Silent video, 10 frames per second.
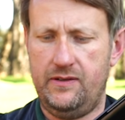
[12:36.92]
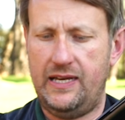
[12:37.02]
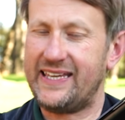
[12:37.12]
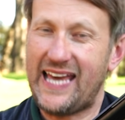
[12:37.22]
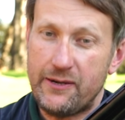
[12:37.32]

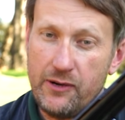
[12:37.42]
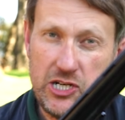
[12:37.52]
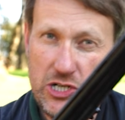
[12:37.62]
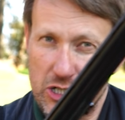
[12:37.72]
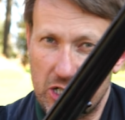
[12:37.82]
Again, when
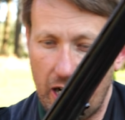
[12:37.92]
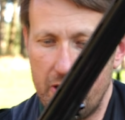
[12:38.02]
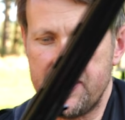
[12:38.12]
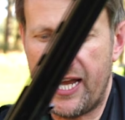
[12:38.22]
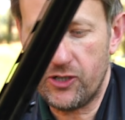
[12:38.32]
you just
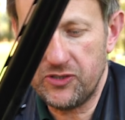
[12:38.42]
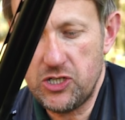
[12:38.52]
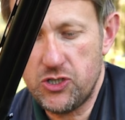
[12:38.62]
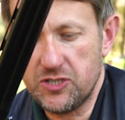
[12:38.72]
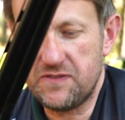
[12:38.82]
close that gun,
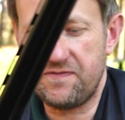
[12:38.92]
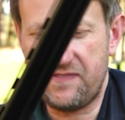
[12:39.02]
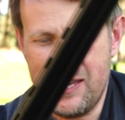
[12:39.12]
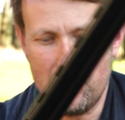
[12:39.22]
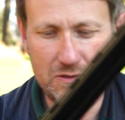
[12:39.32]
it just
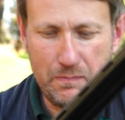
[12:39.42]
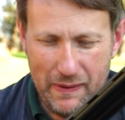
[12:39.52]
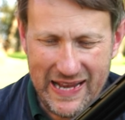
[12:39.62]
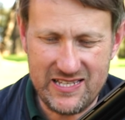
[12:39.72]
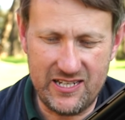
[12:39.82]
feels
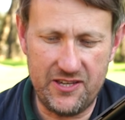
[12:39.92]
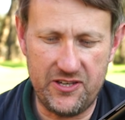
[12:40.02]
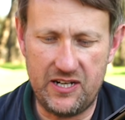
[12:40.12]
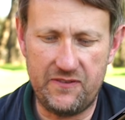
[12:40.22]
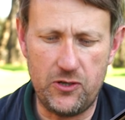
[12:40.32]
better
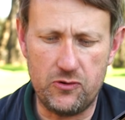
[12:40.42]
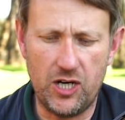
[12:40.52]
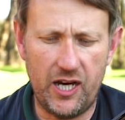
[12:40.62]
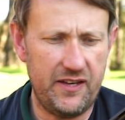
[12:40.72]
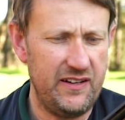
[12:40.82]
than if you
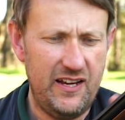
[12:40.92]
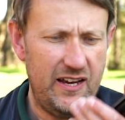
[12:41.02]
got a